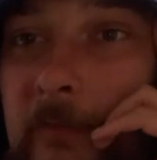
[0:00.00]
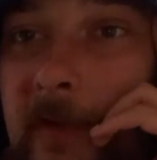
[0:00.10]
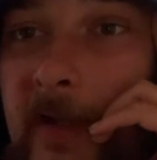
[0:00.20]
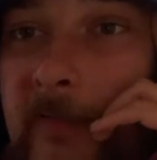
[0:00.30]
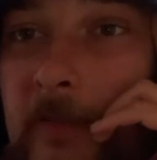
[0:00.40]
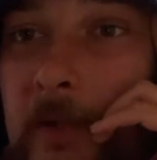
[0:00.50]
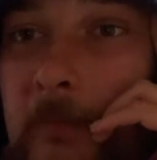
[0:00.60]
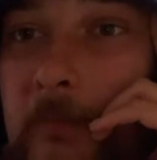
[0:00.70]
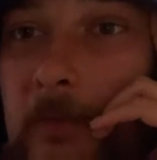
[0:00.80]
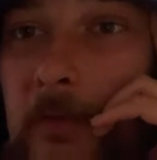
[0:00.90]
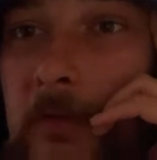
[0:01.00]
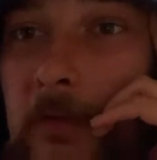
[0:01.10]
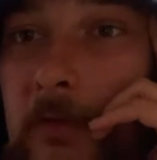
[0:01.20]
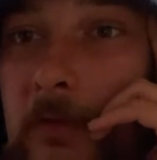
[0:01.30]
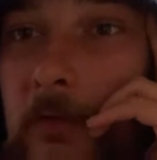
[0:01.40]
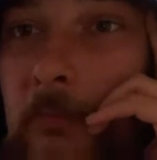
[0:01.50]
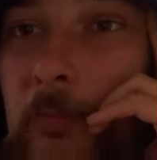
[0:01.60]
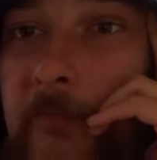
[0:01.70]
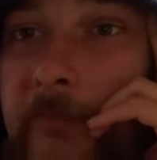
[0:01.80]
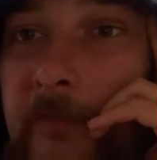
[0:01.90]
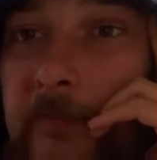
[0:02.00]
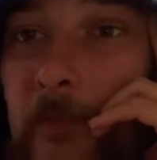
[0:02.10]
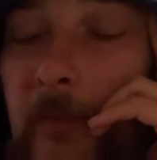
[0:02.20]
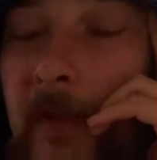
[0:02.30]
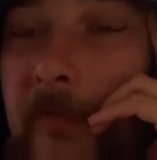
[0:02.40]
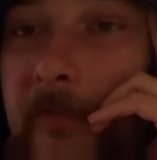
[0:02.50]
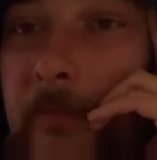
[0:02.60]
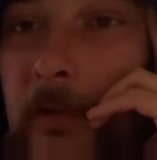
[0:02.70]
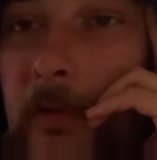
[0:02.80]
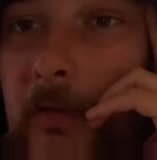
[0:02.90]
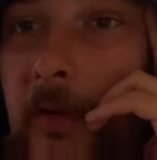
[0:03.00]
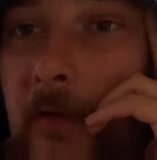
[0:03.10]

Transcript: set up with the Job Centre Plus.